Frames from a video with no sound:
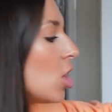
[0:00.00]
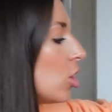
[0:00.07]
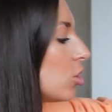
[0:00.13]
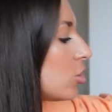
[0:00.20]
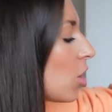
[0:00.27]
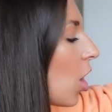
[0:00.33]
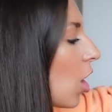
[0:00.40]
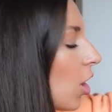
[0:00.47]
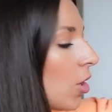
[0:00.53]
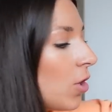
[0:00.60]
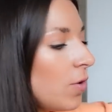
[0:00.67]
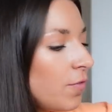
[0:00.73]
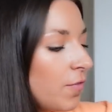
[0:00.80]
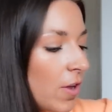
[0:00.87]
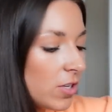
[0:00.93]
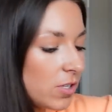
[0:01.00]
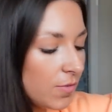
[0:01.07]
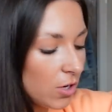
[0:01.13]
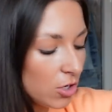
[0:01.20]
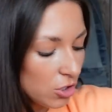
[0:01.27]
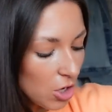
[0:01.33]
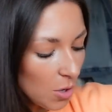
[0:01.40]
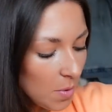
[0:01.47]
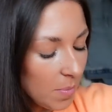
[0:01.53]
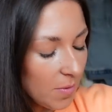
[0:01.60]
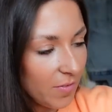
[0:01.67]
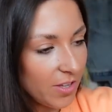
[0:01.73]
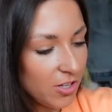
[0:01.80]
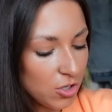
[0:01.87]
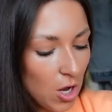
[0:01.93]
So first of all, I just got my
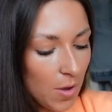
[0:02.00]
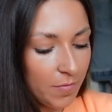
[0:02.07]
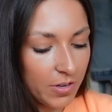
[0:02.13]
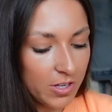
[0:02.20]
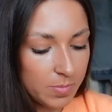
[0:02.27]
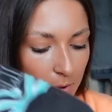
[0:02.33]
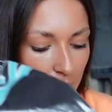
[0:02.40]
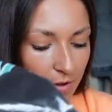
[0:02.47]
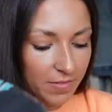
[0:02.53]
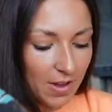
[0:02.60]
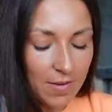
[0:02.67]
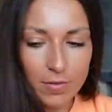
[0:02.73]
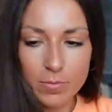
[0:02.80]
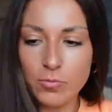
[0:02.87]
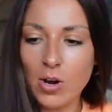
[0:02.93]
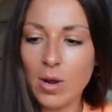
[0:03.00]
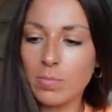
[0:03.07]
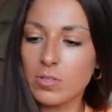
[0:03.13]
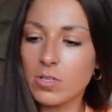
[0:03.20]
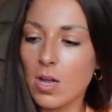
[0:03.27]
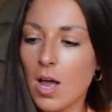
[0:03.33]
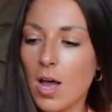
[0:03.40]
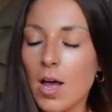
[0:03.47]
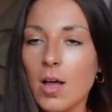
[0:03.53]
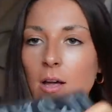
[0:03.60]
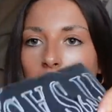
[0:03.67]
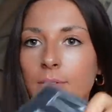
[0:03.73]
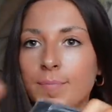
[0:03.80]
brother this top for his birthday from Trapstar.